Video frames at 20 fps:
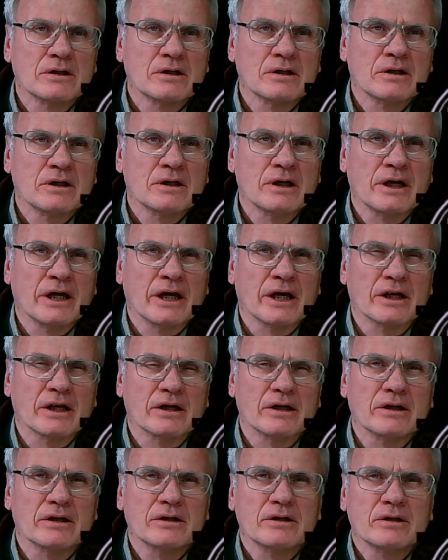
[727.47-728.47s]

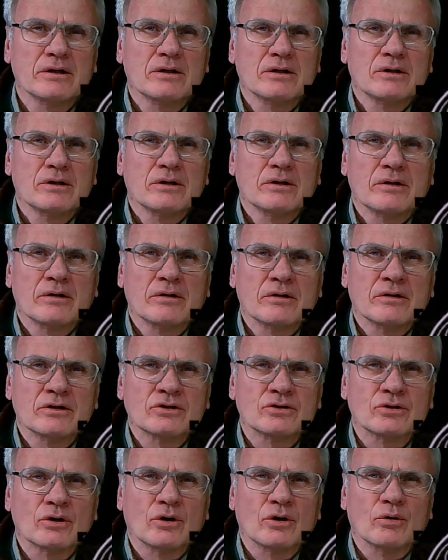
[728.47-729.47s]
And
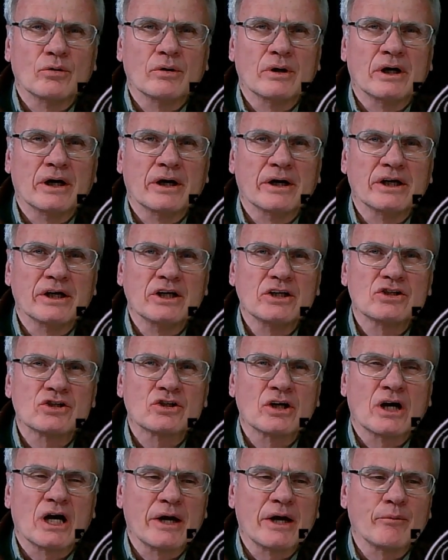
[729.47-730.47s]
so each
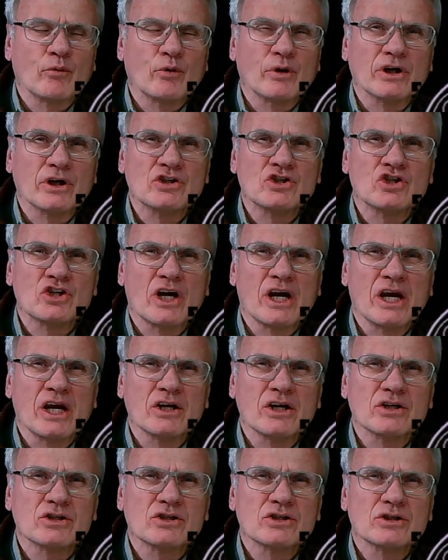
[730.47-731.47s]
time we
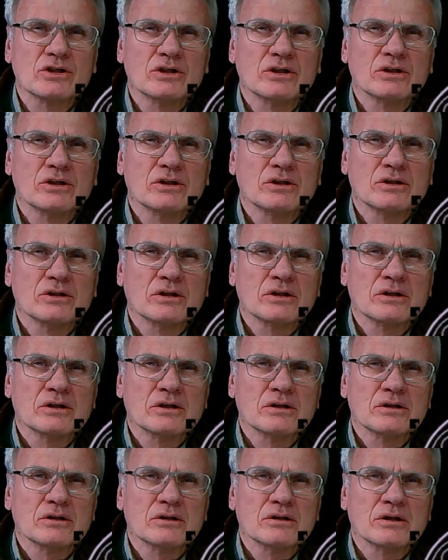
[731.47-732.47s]
change
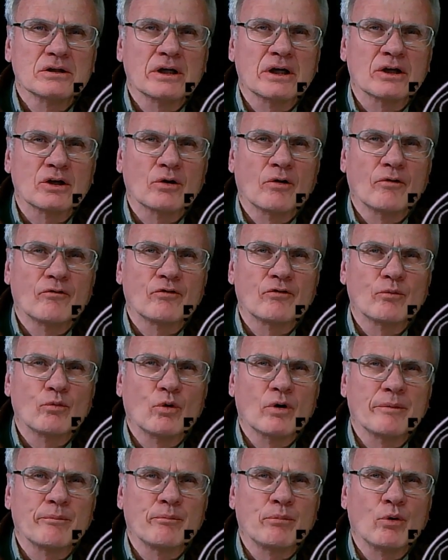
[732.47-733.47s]
and go from
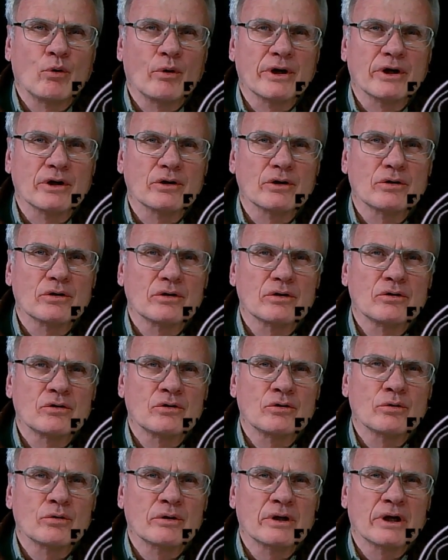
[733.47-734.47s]
one point
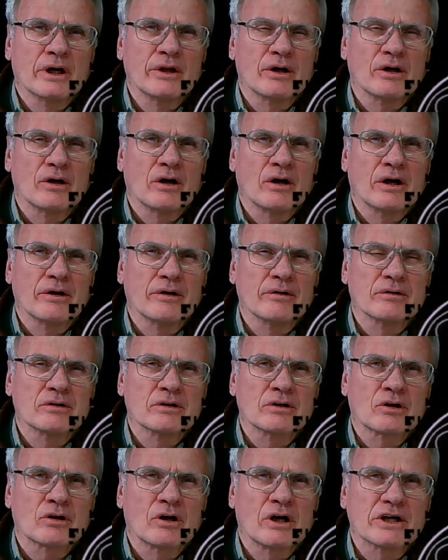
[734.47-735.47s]
to another
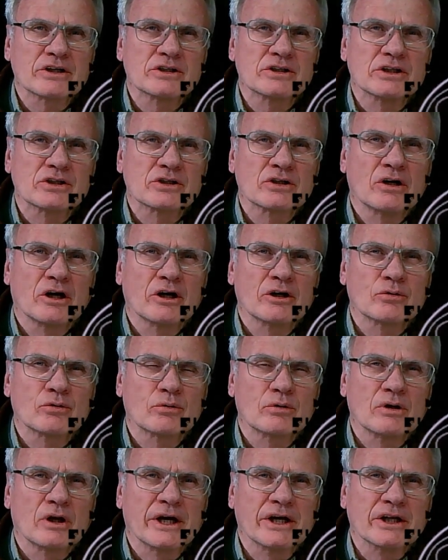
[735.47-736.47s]
across these contour
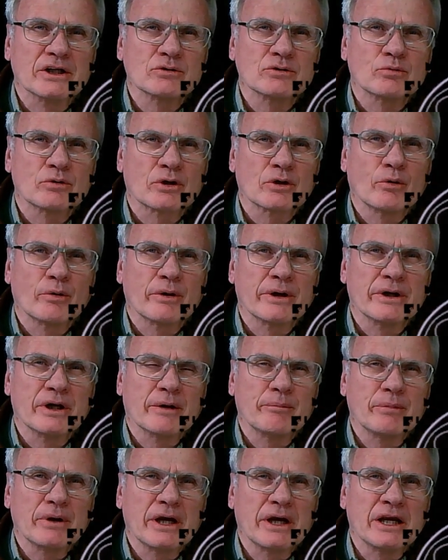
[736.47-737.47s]
lines, we're going
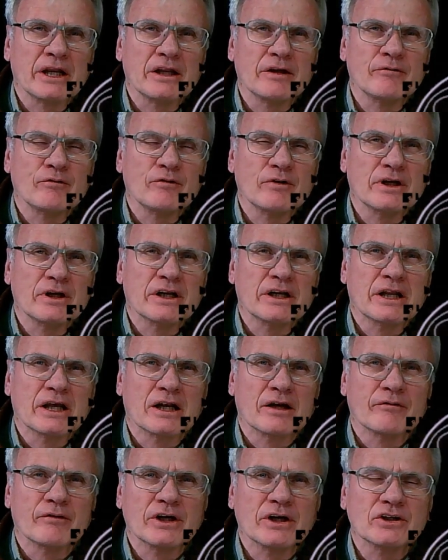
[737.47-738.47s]
up 80 feet in
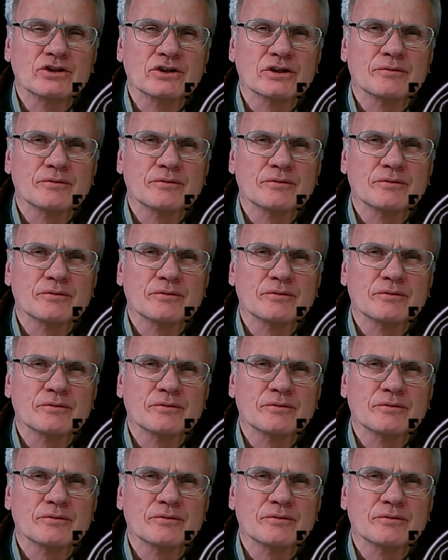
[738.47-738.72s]
elevation.